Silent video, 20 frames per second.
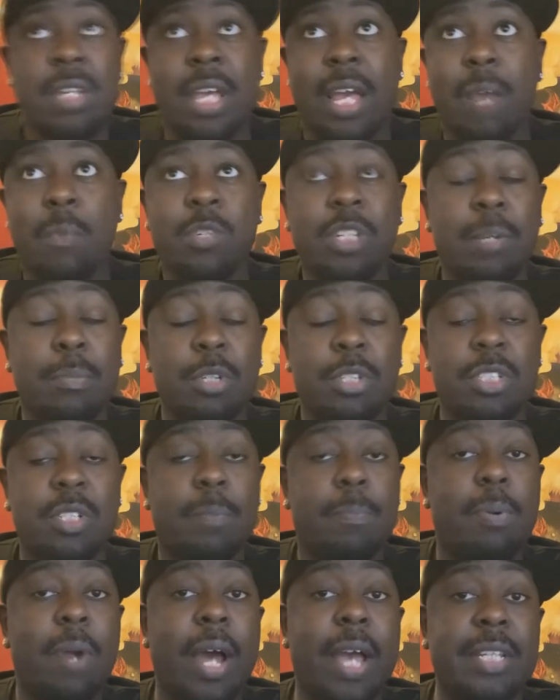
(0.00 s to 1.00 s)
Yeah, which I'm not
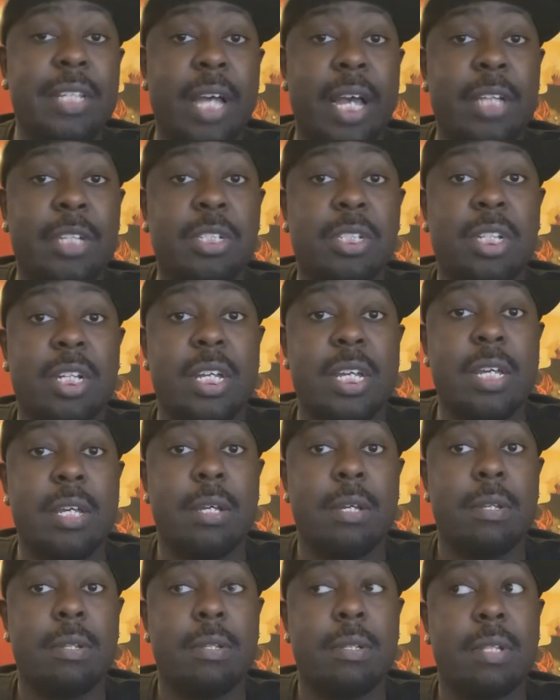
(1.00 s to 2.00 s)
surprised actually
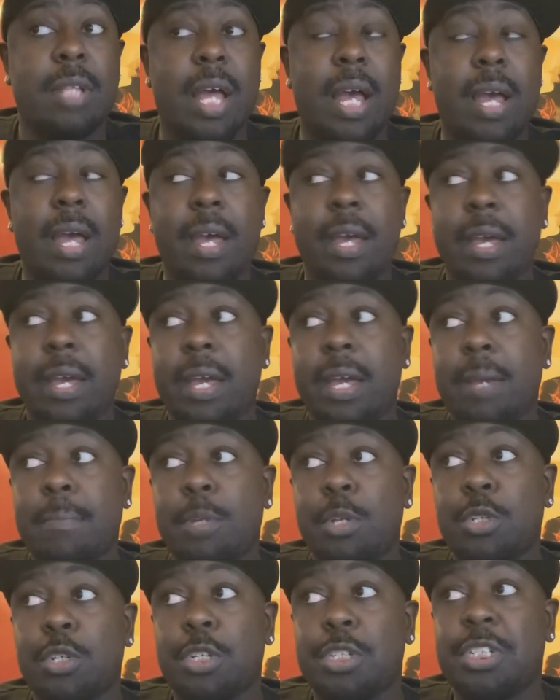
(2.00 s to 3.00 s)
that
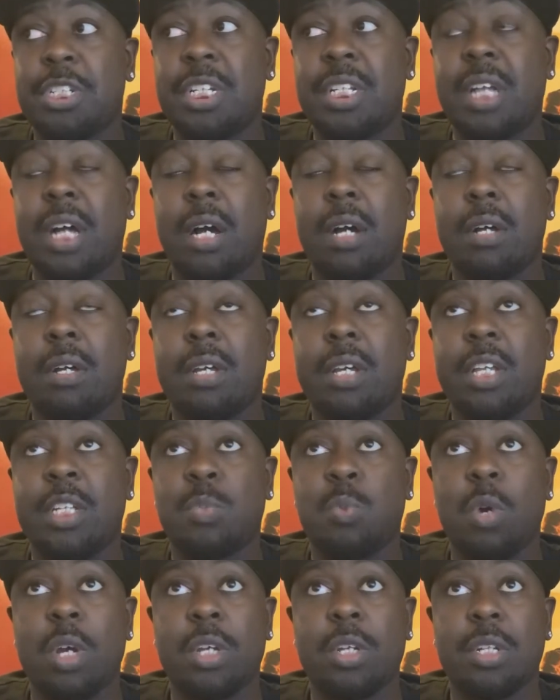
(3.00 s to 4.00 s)
um Yoshida
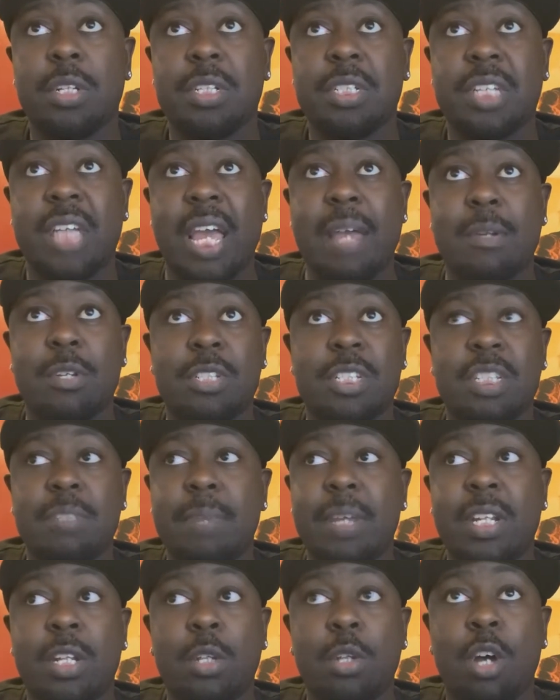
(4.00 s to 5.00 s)
is working on this game, because
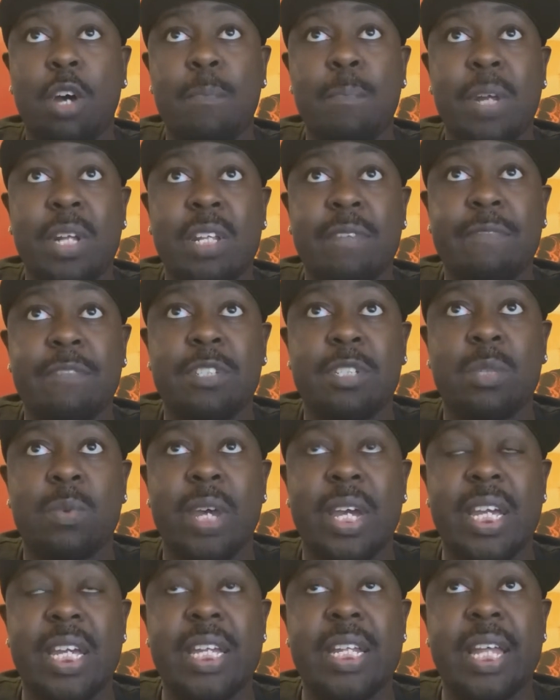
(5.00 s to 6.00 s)
he's made a lot of money for
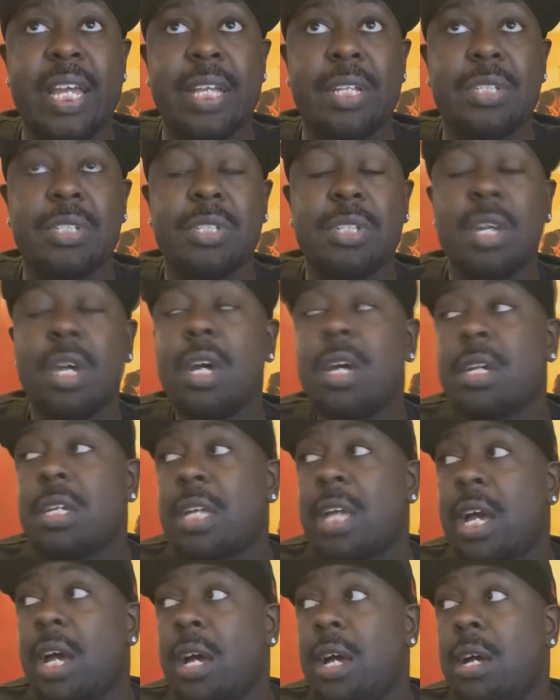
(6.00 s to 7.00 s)
Square Enix,
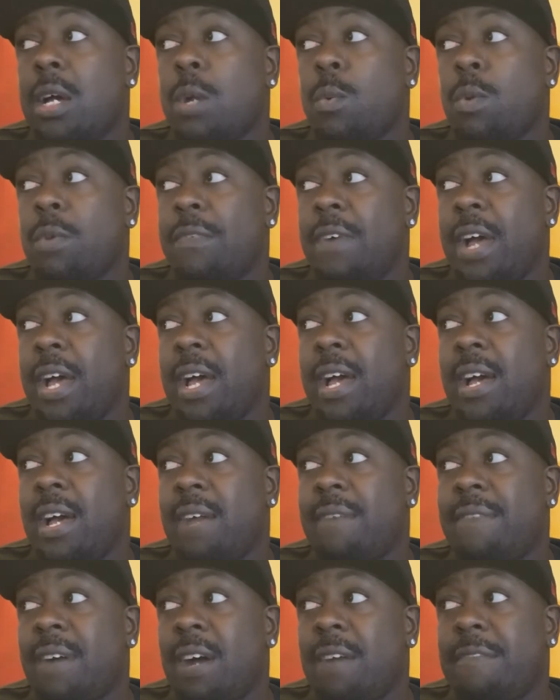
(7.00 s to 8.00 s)
yeah, with
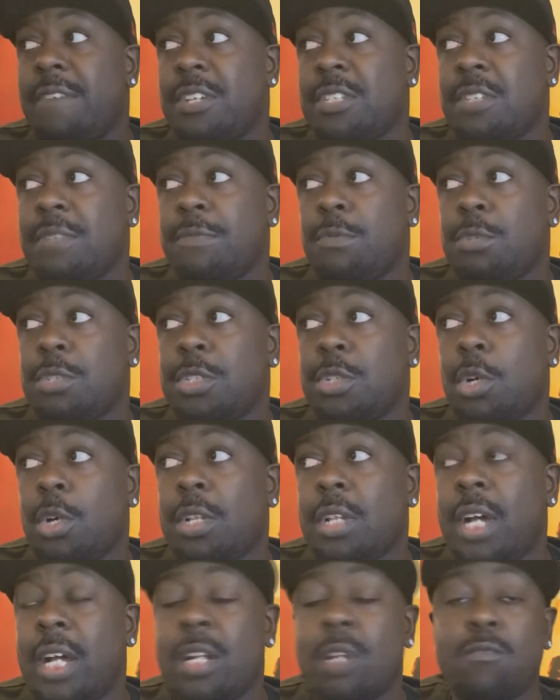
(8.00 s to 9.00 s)
uh, Final Fantasy fourteen
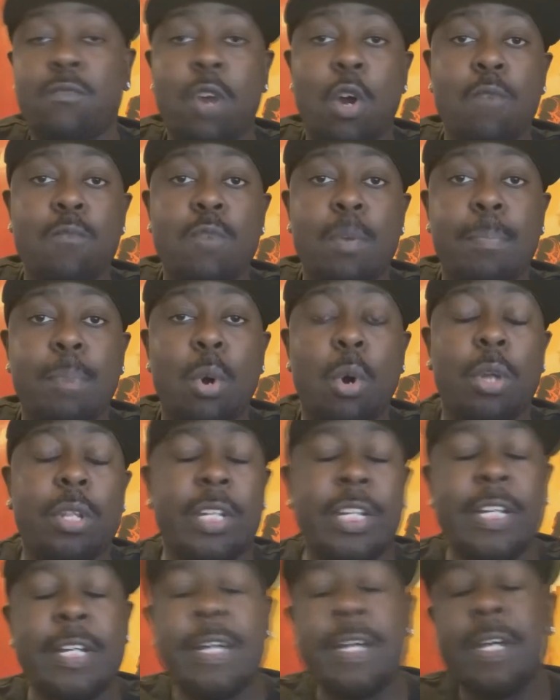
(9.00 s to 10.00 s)
Online and Realm Reborn.